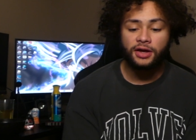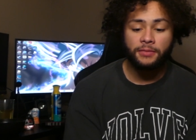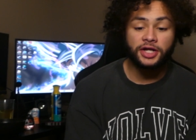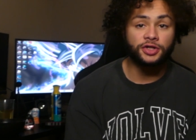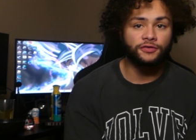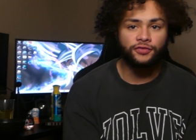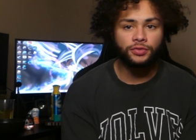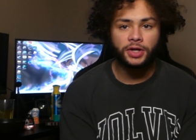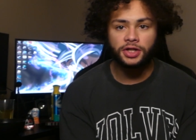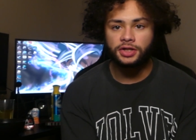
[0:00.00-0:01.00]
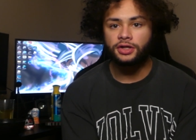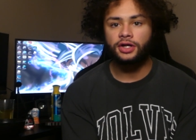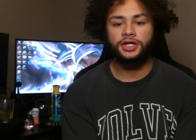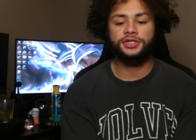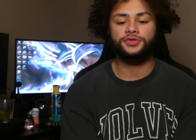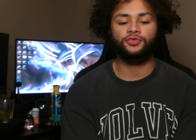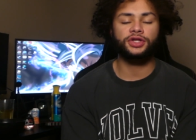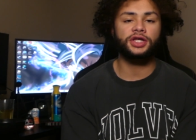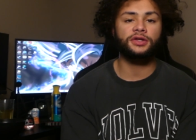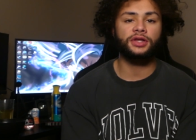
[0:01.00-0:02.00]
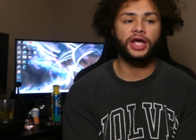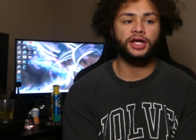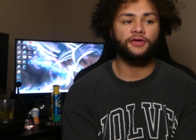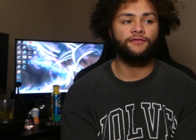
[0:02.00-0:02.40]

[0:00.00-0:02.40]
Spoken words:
making your food better is really